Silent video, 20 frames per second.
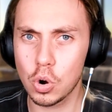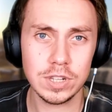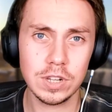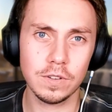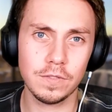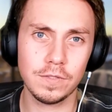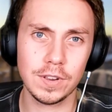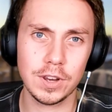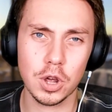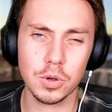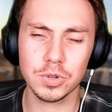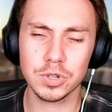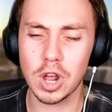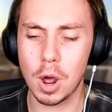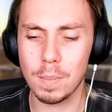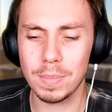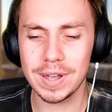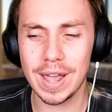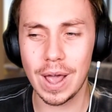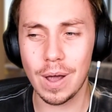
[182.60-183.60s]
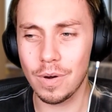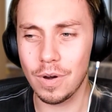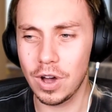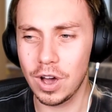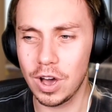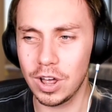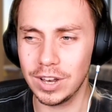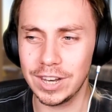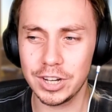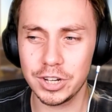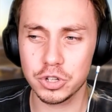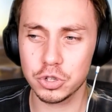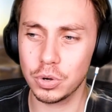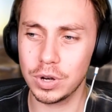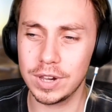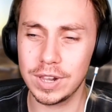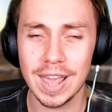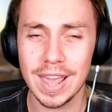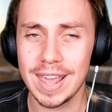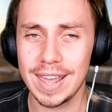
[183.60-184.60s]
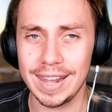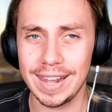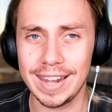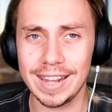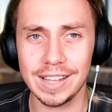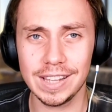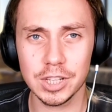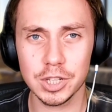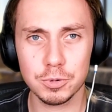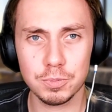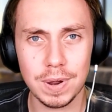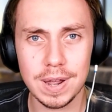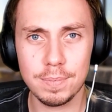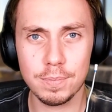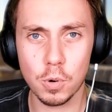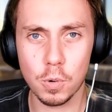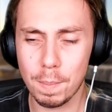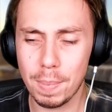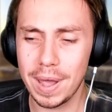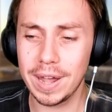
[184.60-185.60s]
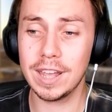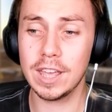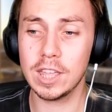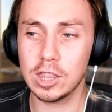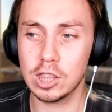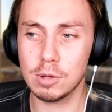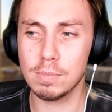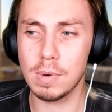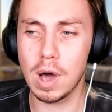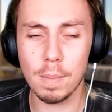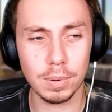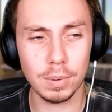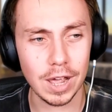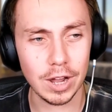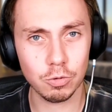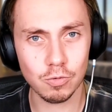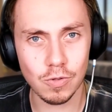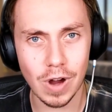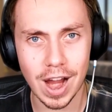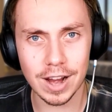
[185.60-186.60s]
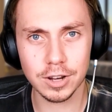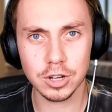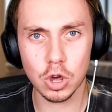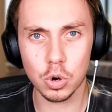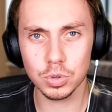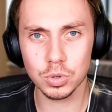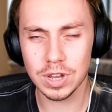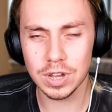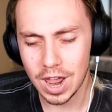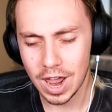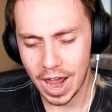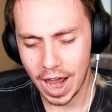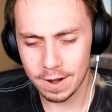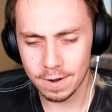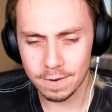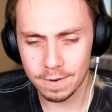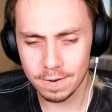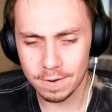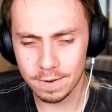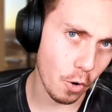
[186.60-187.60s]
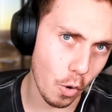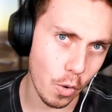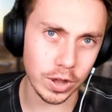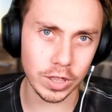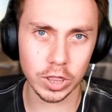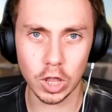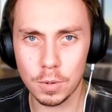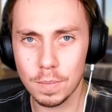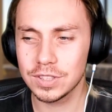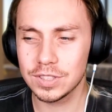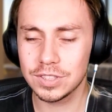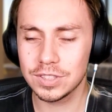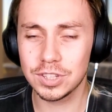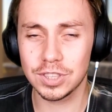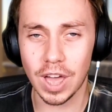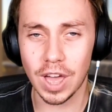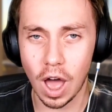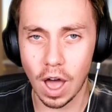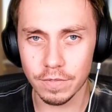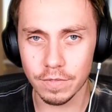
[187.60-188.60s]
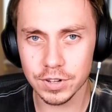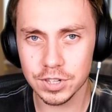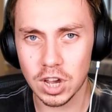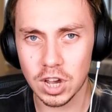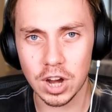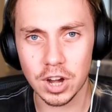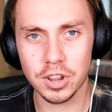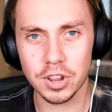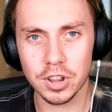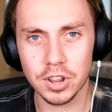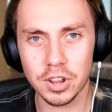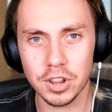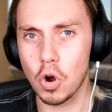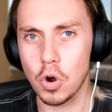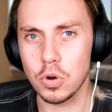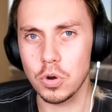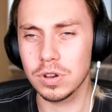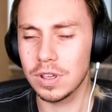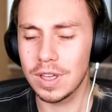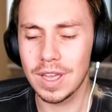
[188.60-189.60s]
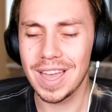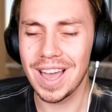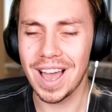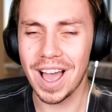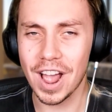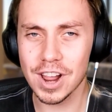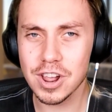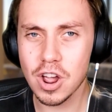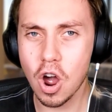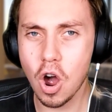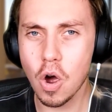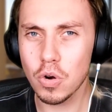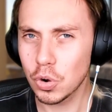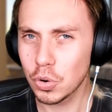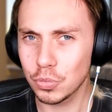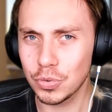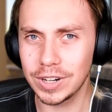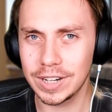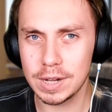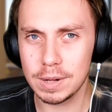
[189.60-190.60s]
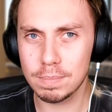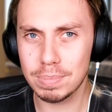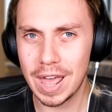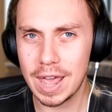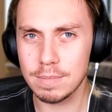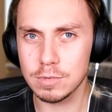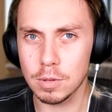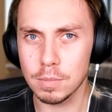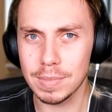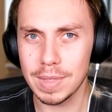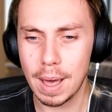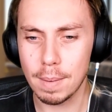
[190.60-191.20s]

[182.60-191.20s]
of videos coming out are literally English people picking them up like rag dolls and throwing them to the other side of the road. I can't really blame them that